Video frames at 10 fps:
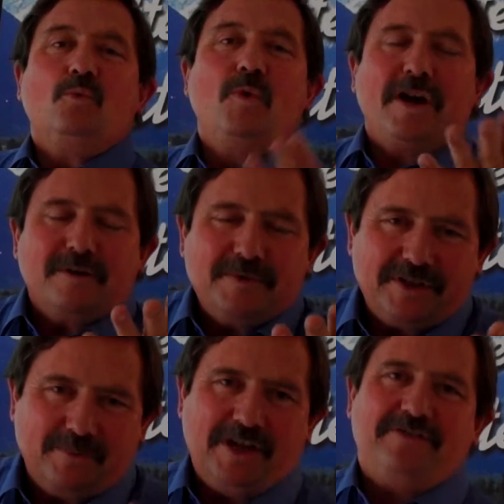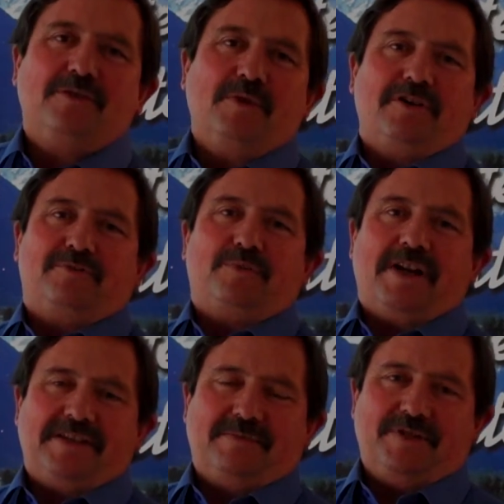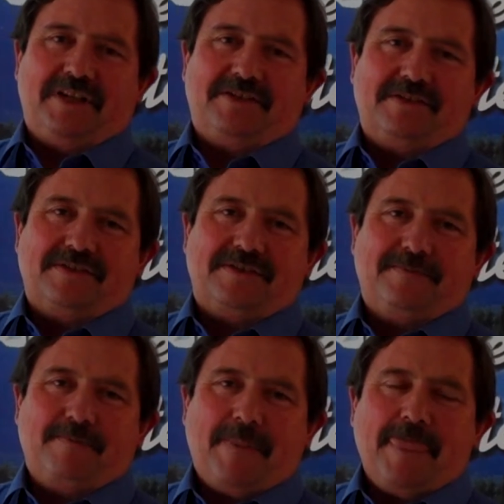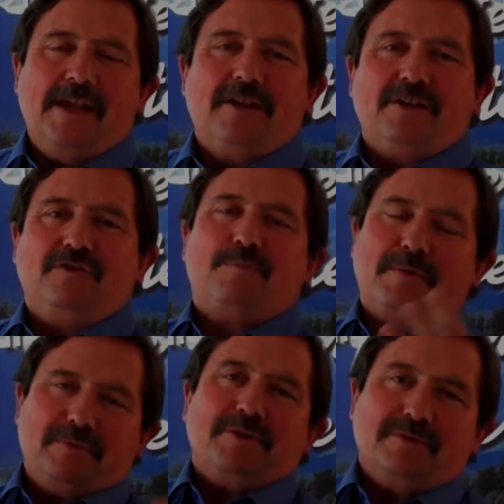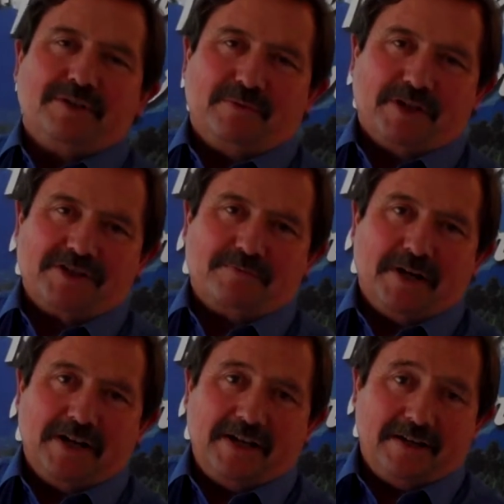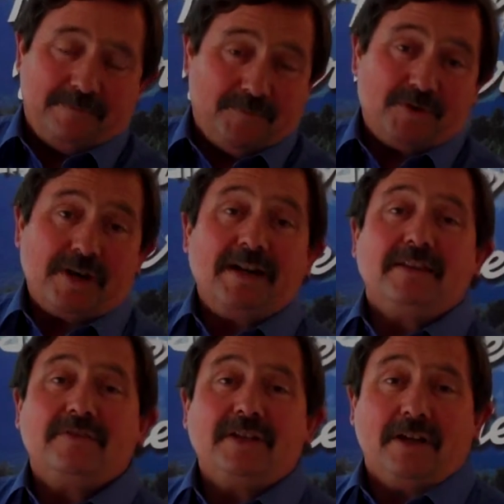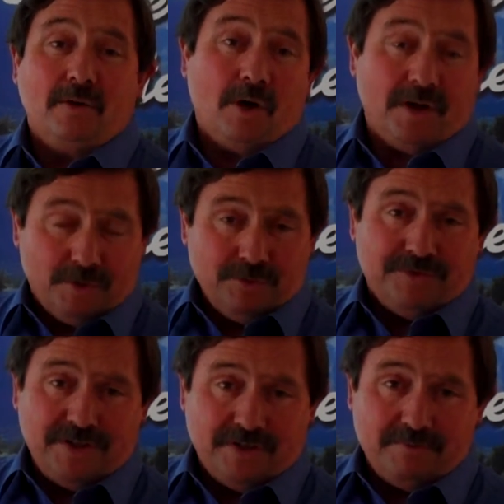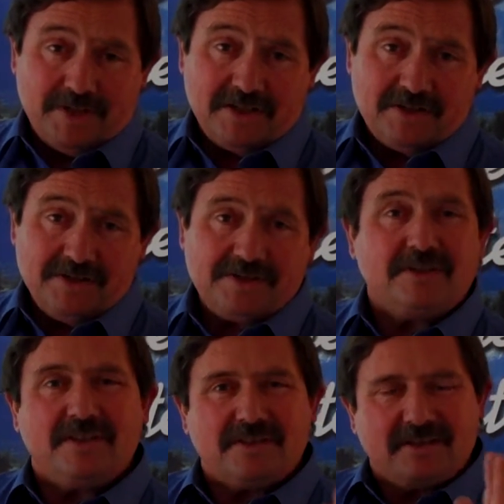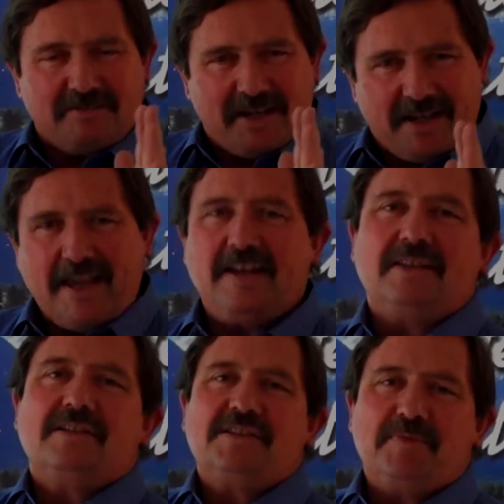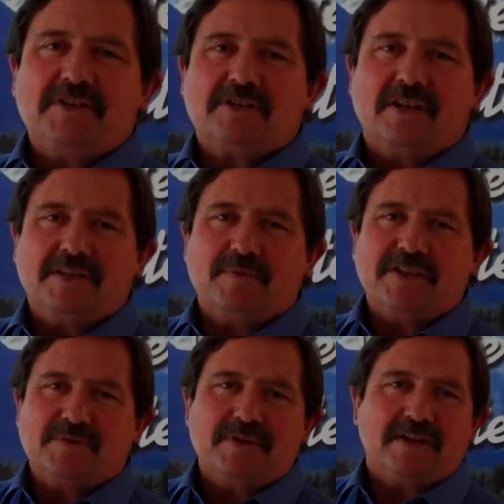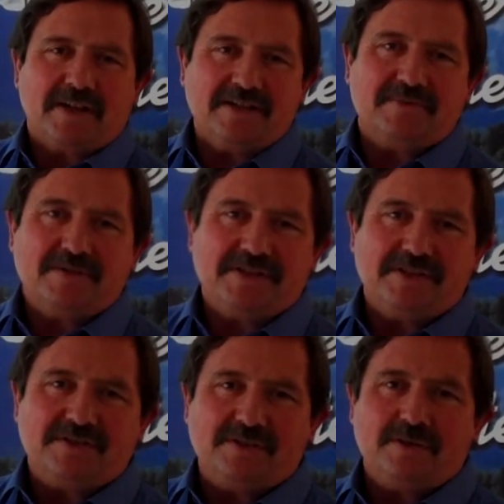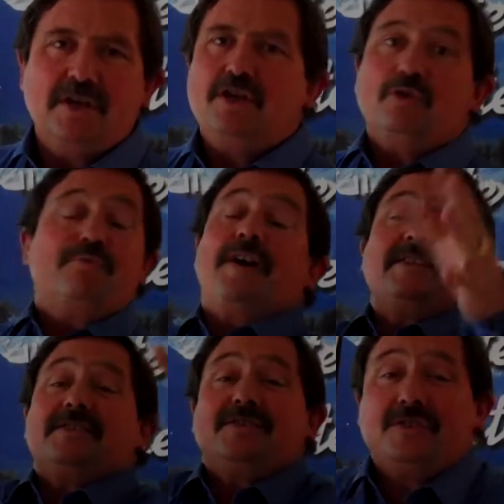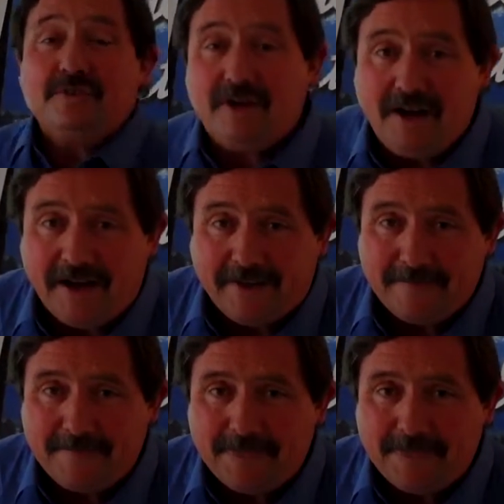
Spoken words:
Welcome to the wonderful world of price objections. You've probably already watched my training video on ordinary objections, so this is about handling those specialised ones where the customer says to you, your price is too high.